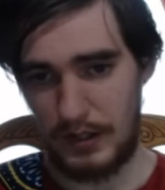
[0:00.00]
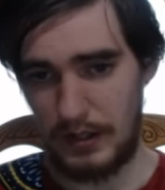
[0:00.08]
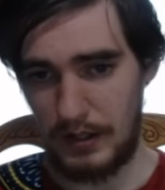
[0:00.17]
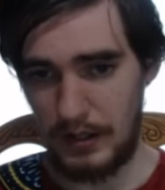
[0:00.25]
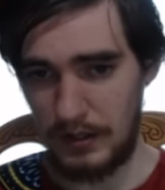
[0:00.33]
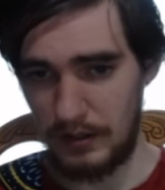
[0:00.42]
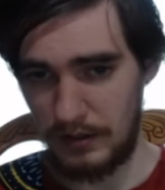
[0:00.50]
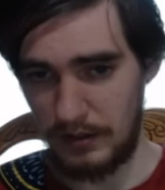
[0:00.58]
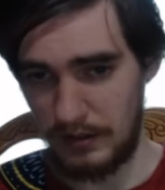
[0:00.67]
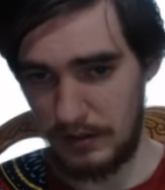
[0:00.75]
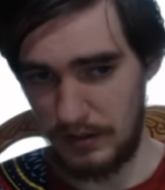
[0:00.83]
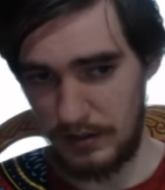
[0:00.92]
in
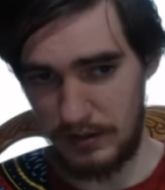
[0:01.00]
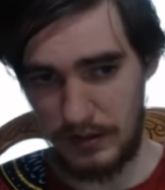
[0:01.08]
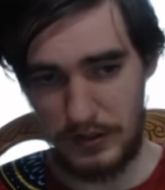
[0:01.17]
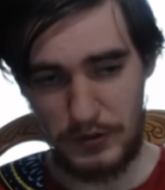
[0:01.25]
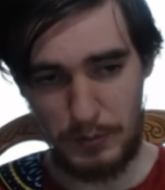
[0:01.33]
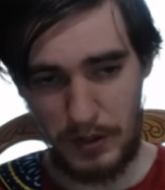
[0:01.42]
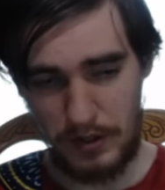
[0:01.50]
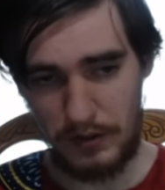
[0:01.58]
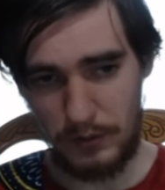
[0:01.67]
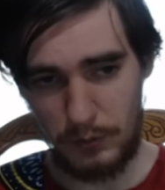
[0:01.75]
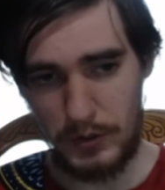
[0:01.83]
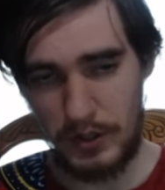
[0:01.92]
this part of the
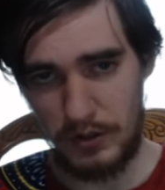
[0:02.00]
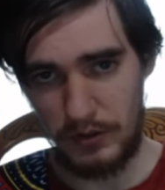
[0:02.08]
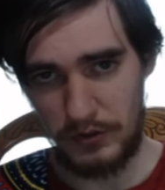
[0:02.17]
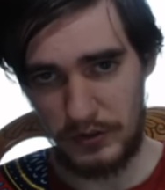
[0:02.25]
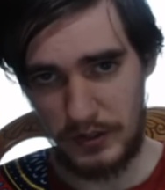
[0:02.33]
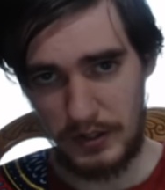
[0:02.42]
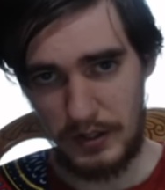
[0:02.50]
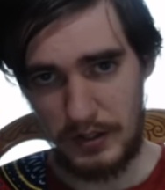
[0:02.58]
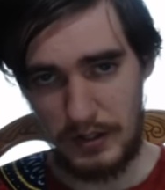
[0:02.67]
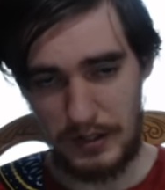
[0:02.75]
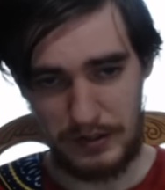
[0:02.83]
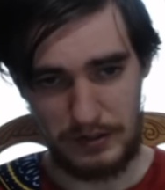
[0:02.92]
world
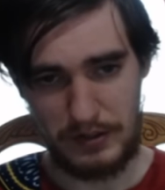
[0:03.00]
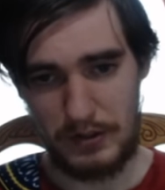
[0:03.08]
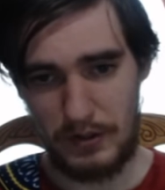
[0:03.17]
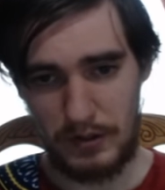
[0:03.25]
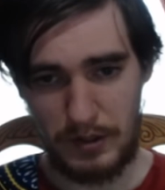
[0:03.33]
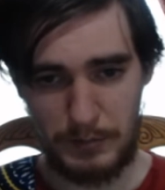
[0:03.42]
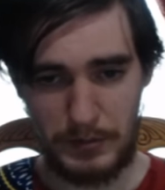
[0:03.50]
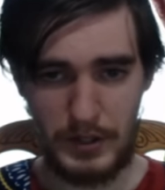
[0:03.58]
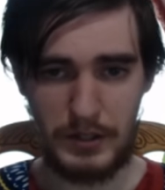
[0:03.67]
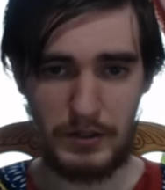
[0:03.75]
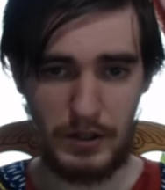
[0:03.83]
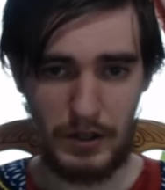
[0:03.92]
and you're growing up
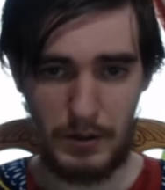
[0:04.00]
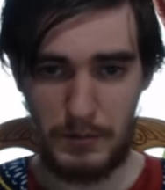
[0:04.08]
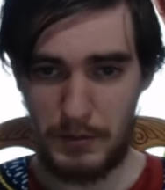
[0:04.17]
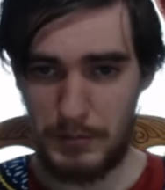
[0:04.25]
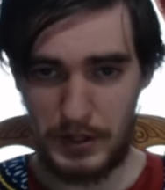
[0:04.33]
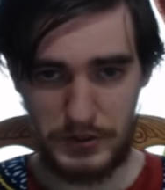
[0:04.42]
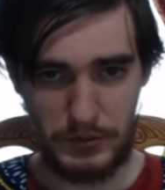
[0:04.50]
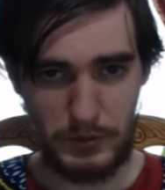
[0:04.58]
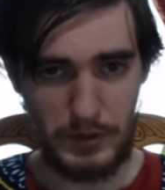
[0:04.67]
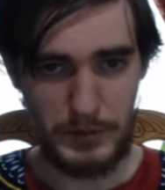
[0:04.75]
around a bunch of women